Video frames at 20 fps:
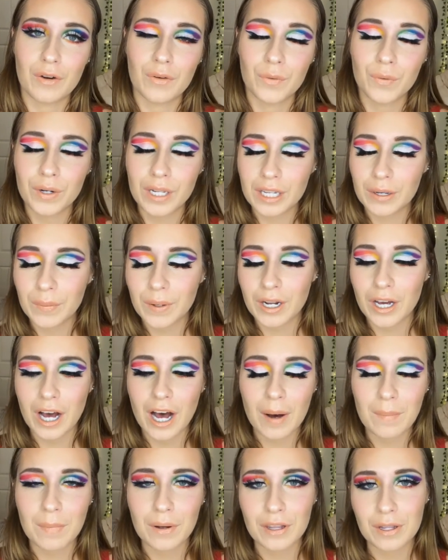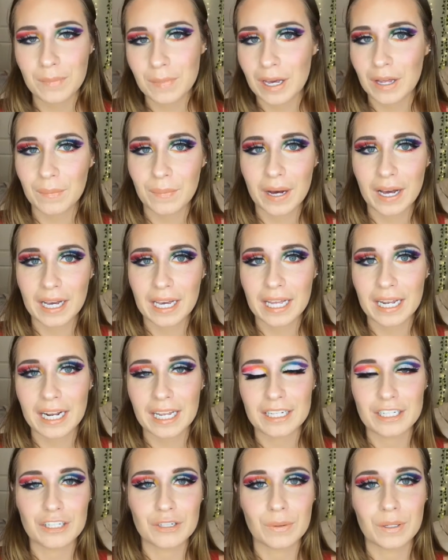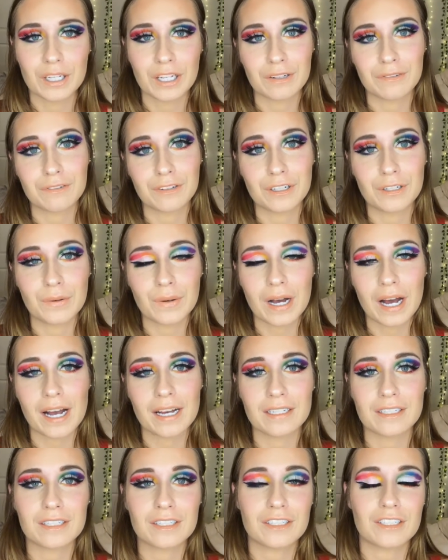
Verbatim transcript: really want to hop on the bandwagon and do a look for you guys.